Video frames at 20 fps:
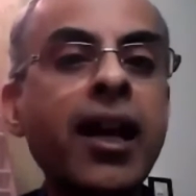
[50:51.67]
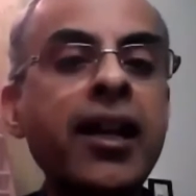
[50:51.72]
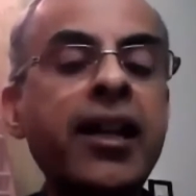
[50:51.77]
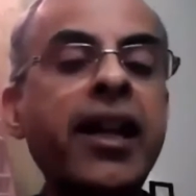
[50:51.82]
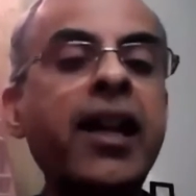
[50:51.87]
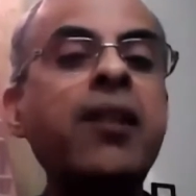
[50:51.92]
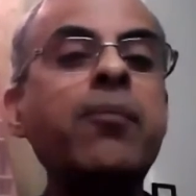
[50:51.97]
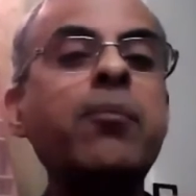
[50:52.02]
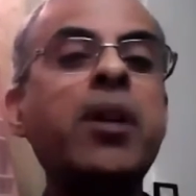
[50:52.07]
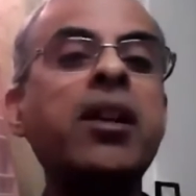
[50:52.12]

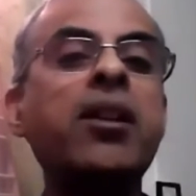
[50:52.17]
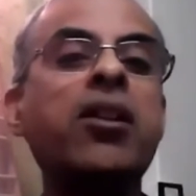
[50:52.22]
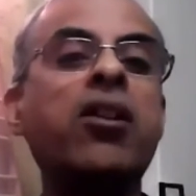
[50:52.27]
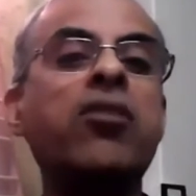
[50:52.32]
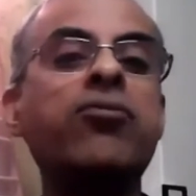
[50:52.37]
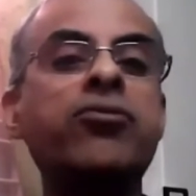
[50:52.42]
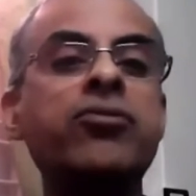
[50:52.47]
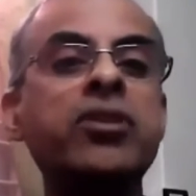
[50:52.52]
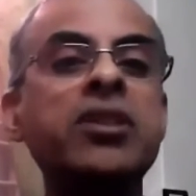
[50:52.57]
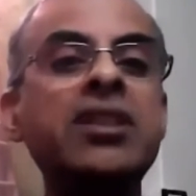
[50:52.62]
containment
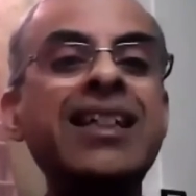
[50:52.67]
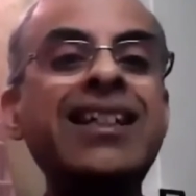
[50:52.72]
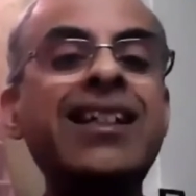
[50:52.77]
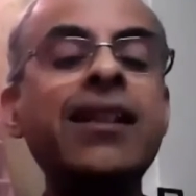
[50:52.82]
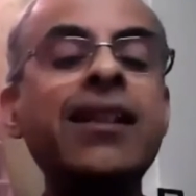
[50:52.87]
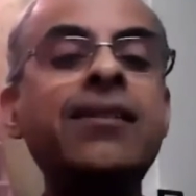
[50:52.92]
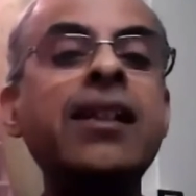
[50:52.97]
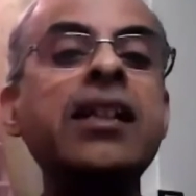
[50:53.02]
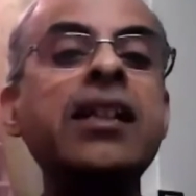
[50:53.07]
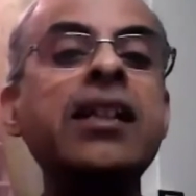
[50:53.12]
of the
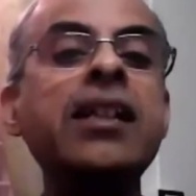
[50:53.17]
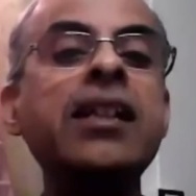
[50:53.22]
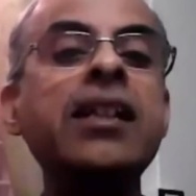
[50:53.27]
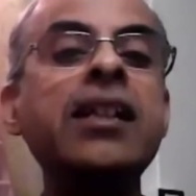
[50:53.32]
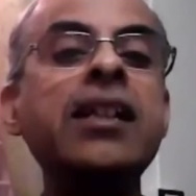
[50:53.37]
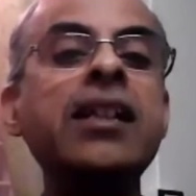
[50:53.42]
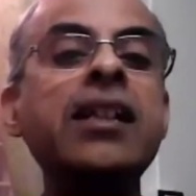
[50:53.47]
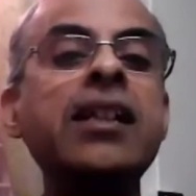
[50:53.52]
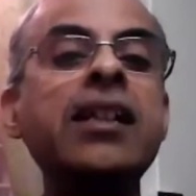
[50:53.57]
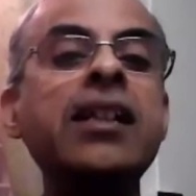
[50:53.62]
disease
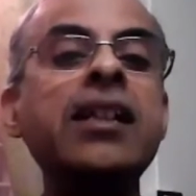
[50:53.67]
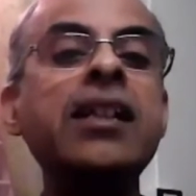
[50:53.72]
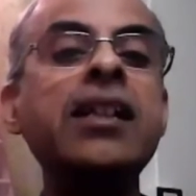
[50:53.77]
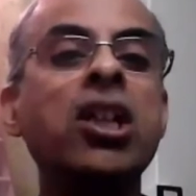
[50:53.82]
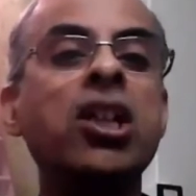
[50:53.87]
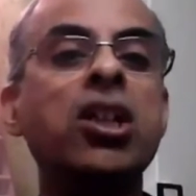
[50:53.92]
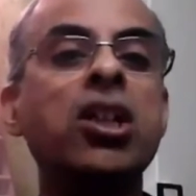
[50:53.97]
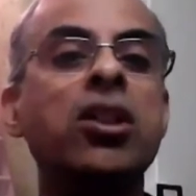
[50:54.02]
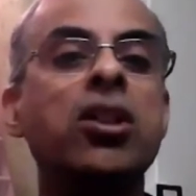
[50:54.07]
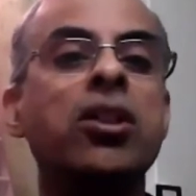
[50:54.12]
is
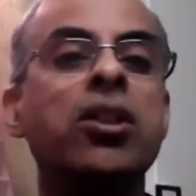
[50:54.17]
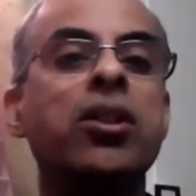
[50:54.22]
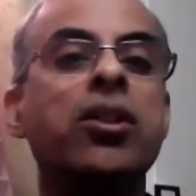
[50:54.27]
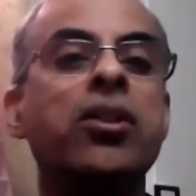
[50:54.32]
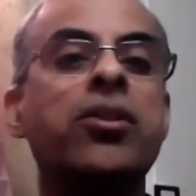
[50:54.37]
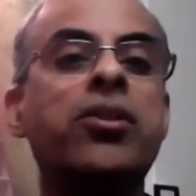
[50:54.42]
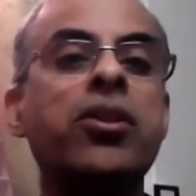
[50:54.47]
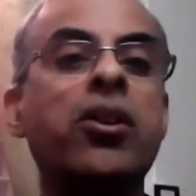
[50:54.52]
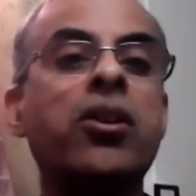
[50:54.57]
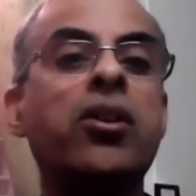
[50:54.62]
concerned.
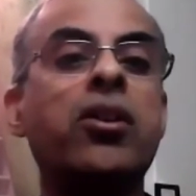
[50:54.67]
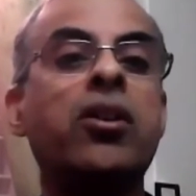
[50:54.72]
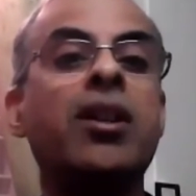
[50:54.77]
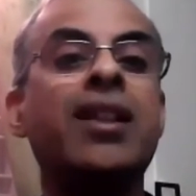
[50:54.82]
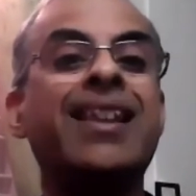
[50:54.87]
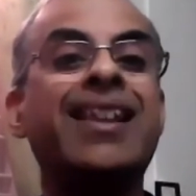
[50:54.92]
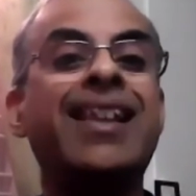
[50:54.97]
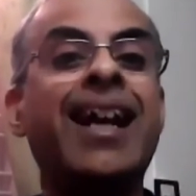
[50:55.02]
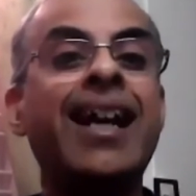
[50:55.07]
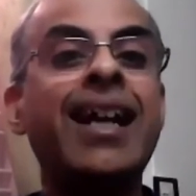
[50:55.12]

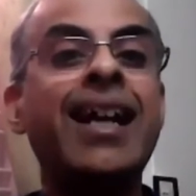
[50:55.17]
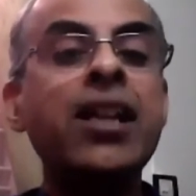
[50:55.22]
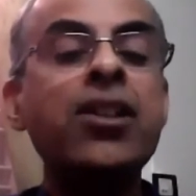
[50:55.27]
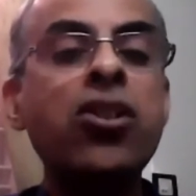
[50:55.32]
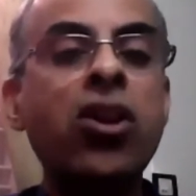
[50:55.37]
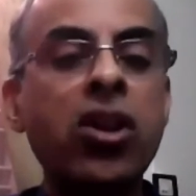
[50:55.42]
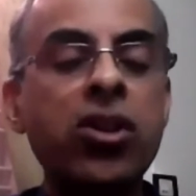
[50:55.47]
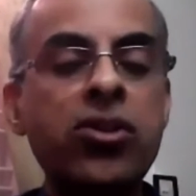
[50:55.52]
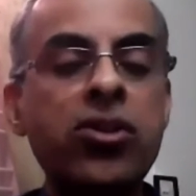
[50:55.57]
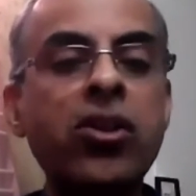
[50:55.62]
So
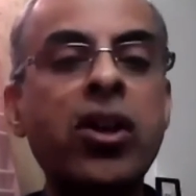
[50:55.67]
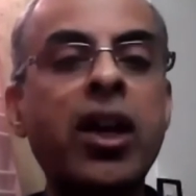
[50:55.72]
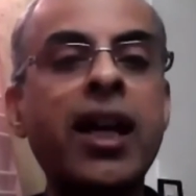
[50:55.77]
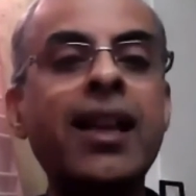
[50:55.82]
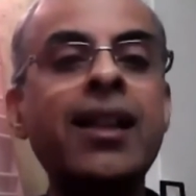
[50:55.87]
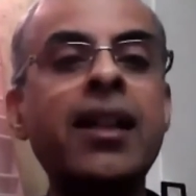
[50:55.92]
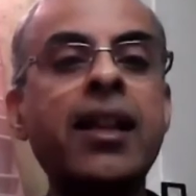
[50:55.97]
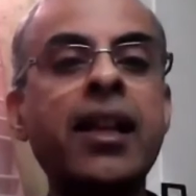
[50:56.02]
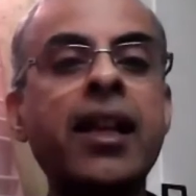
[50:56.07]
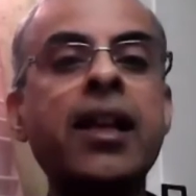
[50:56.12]
that is also
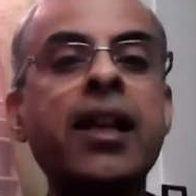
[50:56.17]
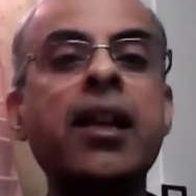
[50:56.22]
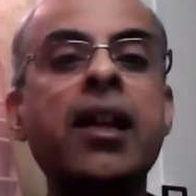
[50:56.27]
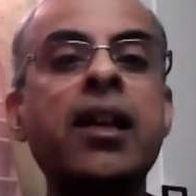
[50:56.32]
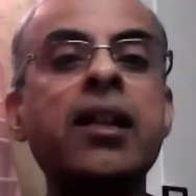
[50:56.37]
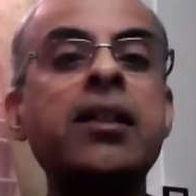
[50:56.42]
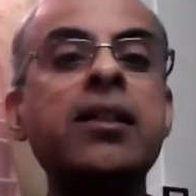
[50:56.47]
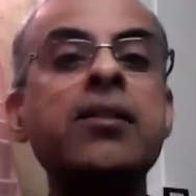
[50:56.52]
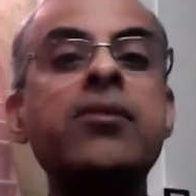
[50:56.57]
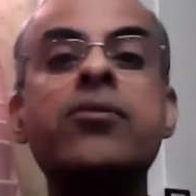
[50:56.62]
another
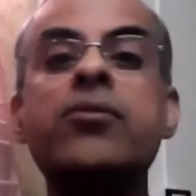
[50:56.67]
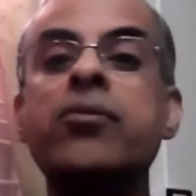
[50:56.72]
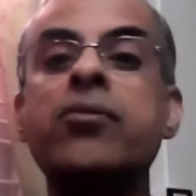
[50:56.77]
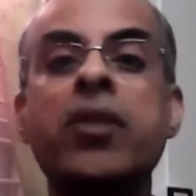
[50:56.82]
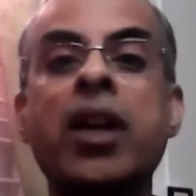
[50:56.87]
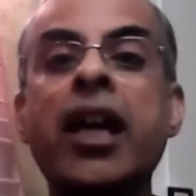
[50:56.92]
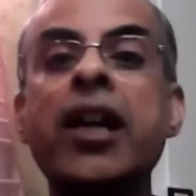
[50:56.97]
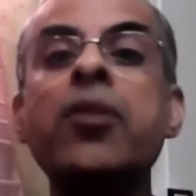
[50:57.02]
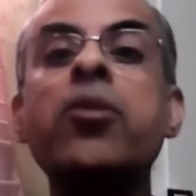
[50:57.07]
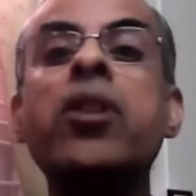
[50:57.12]
area that
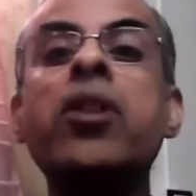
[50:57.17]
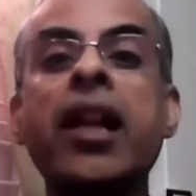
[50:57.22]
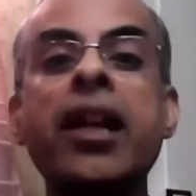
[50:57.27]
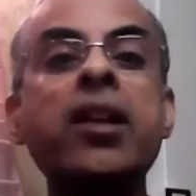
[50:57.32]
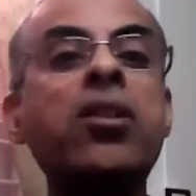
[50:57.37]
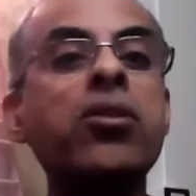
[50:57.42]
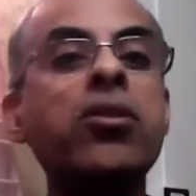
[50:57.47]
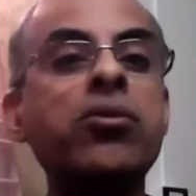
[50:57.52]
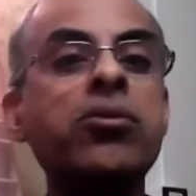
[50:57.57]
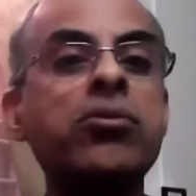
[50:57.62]
I would
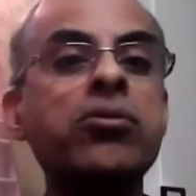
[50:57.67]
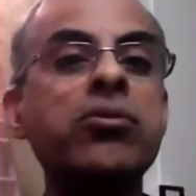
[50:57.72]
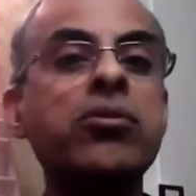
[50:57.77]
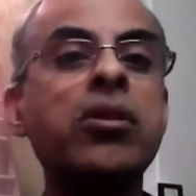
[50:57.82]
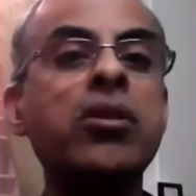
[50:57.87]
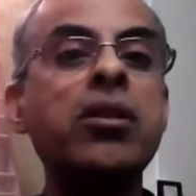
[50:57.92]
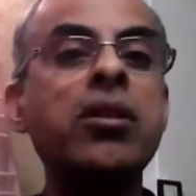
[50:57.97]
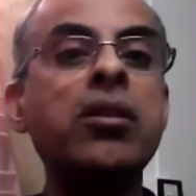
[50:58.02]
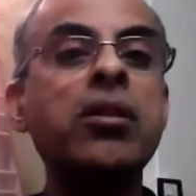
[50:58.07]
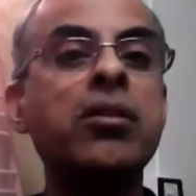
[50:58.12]
like to
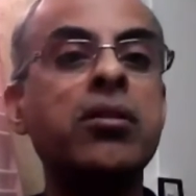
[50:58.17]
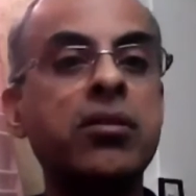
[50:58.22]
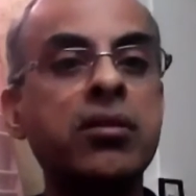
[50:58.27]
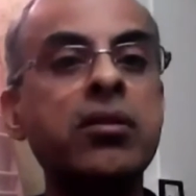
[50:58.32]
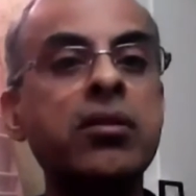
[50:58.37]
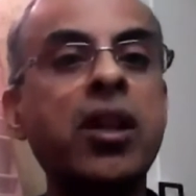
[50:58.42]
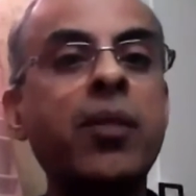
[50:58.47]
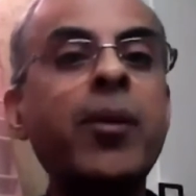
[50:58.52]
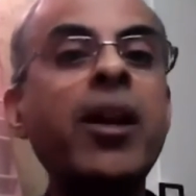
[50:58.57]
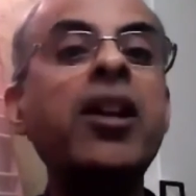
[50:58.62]

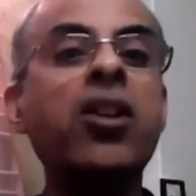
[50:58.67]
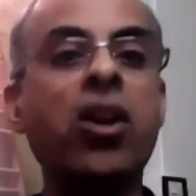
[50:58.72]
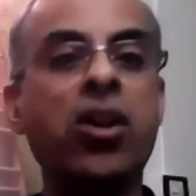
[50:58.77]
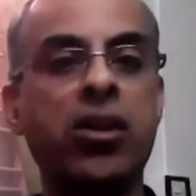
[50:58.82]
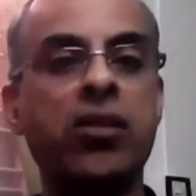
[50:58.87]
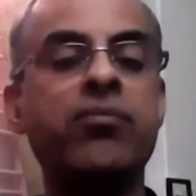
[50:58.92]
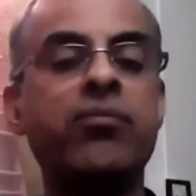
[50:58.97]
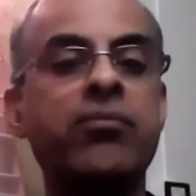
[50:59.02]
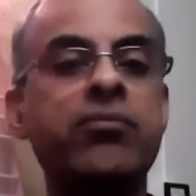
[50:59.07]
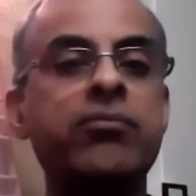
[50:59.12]
comment on.
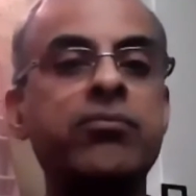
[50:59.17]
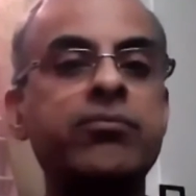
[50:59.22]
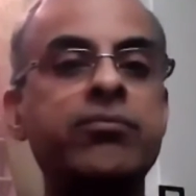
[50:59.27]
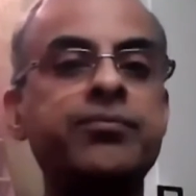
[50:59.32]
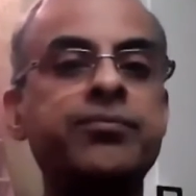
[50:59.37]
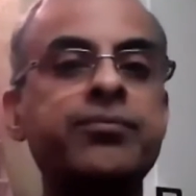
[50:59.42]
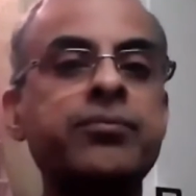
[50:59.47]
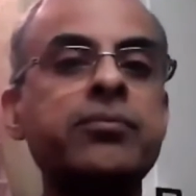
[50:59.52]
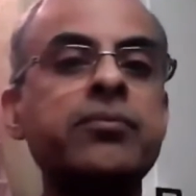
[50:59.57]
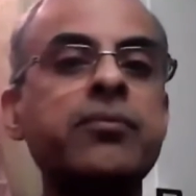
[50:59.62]

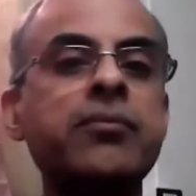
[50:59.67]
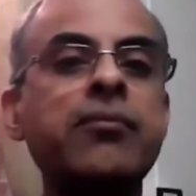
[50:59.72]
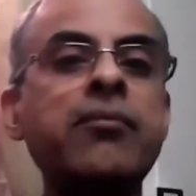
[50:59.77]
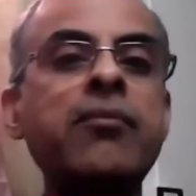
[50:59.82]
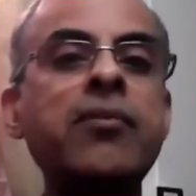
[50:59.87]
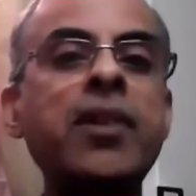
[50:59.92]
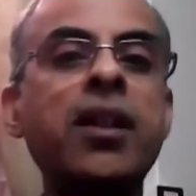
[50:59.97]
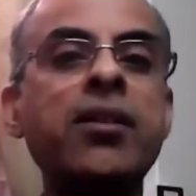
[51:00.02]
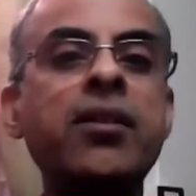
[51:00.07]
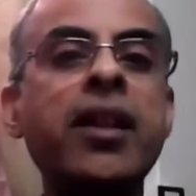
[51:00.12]

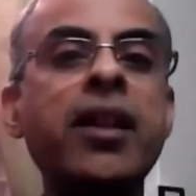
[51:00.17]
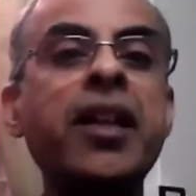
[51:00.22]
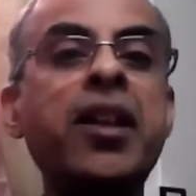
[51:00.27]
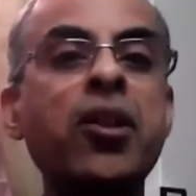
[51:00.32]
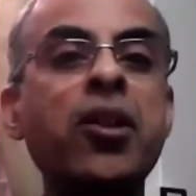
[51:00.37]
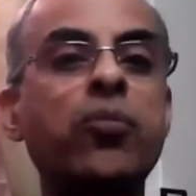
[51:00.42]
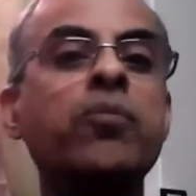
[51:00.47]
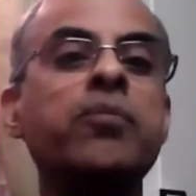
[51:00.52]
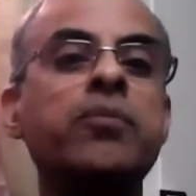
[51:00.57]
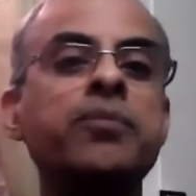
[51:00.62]

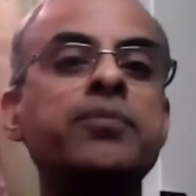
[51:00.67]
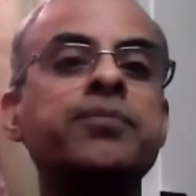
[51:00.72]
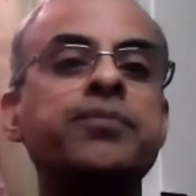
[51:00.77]
Thank you.